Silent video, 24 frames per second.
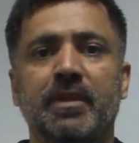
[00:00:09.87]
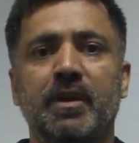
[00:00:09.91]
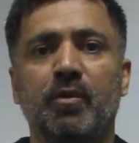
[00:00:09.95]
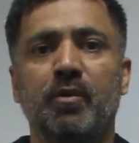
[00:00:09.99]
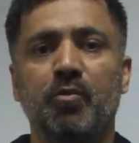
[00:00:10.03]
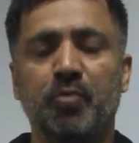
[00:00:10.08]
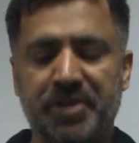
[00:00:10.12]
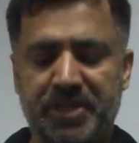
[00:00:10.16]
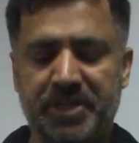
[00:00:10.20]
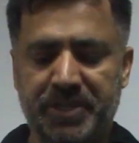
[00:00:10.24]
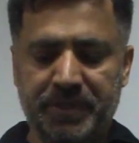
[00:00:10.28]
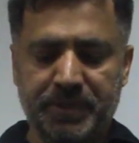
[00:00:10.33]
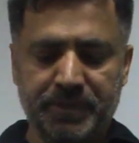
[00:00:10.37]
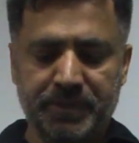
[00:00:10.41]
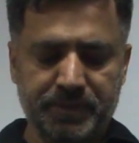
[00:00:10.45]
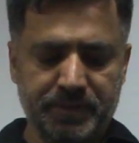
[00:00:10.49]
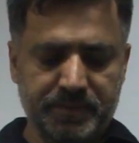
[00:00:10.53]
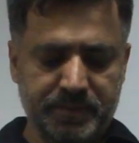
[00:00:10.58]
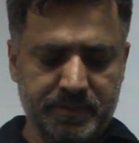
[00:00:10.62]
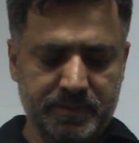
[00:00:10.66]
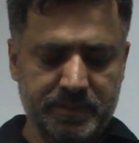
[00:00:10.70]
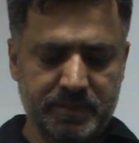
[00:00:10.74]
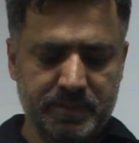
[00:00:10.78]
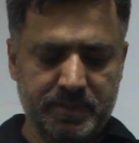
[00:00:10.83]

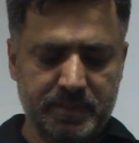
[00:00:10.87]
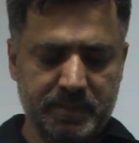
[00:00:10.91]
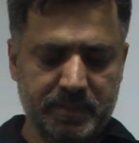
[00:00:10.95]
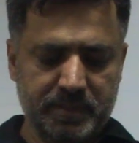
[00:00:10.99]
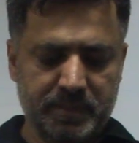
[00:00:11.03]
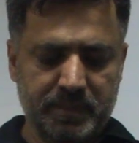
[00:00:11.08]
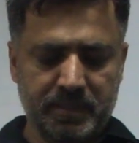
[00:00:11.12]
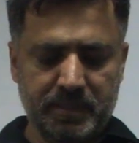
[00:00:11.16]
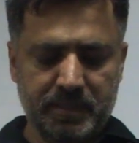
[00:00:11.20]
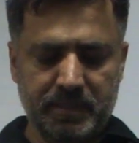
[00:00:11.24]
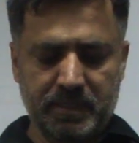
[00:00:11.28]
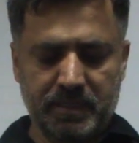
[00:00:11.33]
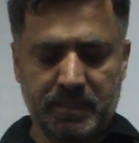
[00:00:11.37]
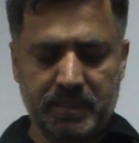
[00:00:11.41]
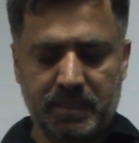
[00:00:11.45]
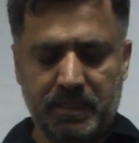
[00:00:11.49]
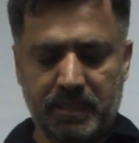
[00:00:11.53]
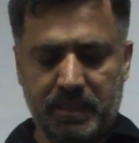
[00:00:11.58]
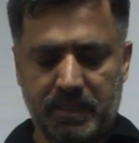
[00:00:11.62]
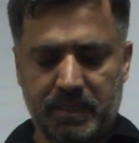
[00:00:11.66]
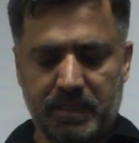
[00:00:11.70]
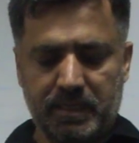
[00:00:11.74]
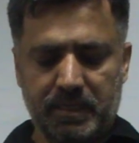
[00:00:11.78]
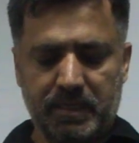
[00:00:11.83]
video.
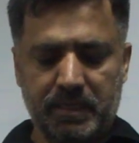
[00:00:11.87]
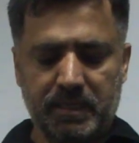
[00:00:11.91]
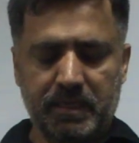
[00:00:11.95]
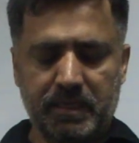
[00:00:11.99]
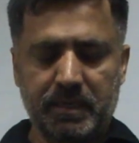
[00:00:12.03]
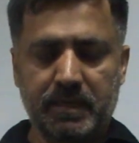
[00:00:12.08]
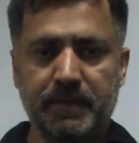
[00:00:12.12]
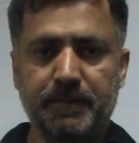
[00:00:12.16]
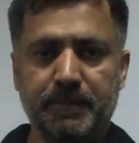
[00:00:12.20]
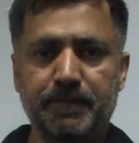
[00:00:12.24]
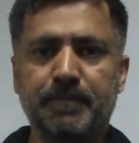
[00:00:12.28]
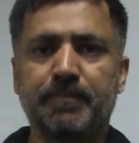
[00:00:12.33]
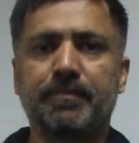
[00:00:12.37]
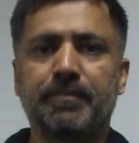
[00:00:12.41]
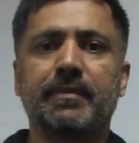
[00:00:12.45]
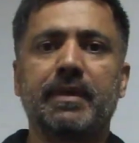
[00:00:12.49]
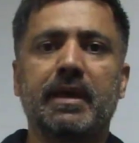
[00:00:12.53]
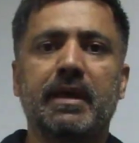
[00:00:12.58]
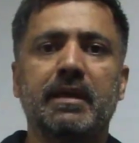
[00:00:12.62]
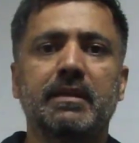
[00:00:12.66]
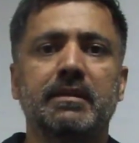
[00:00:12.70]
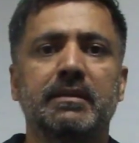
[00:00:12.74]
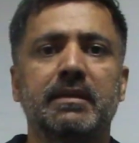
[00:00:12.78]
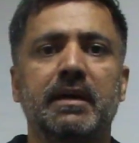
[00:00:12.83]

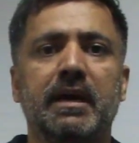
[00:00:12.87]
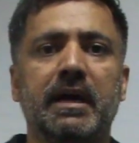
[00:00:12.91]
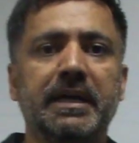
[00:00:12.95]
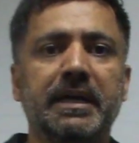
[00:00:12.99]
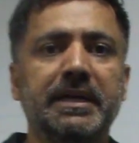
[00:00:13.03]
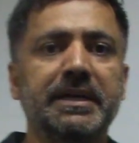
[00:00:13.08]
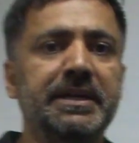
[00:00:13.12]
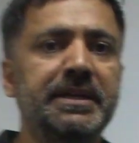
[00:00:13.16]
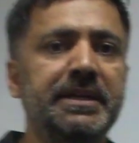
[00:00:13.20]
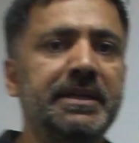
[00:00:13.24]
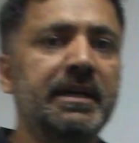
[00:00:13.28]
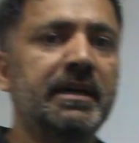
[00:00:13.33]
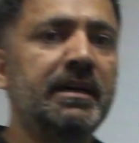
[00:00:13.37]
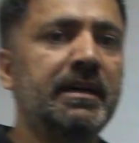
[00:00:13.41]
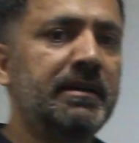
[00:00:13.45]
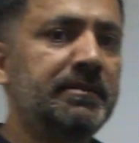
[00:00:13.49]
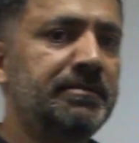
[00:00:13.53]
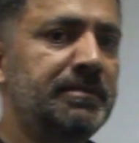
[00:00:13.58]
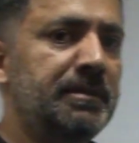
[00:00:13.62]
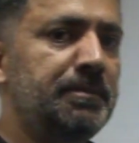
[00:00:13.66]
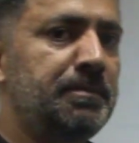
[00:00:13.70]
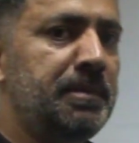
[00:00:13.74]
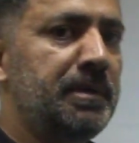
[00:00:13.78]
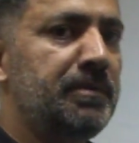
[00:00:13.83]
And the idea of
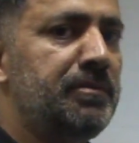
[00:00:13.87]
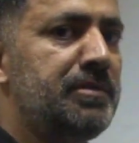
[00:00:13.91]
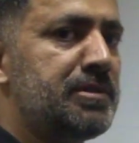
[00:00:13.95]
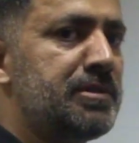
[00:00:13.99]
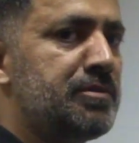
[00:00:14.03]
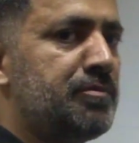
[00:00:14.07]
the previous